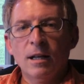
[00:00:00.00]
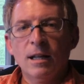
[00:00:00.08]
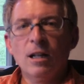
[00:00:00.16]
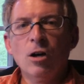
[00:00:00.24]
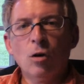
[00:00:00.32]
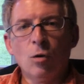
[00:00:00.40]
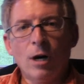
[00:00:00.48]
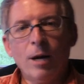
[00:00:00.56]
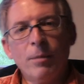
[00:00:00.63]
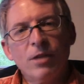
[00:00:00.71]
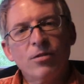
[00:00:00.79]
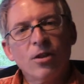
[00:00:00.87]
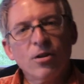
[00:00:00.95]
Hello,
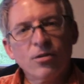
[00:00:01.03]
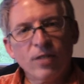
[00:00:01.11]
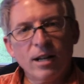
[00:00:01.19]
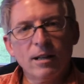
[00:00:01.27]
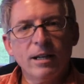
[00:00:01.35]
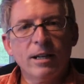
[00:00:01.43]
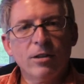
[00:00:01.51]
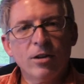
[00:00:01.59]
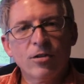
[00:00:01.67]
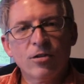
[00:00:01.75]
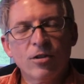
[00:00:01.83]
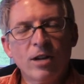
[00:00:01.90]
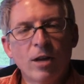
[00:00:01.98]
I'm SR Staley, and
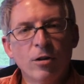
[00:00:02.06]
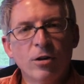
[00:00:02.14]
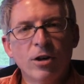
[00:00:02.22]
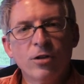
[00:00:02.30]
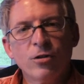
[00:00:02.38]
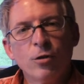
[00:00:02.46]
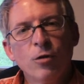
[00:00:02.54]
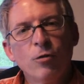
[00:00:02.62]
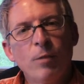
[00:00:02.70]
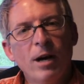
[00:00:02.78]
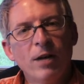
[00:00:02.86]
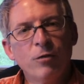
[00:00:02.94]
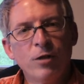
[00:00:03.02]
this is another issue of
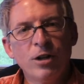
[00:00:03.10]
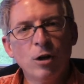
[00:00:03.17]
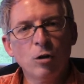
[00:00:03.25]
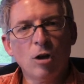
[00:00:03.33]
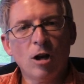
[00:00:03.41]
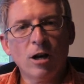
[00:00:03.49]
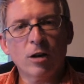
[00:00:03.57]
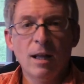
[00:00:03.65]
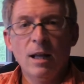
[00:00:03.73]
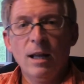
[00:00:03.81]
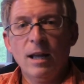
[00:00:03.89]
my video log.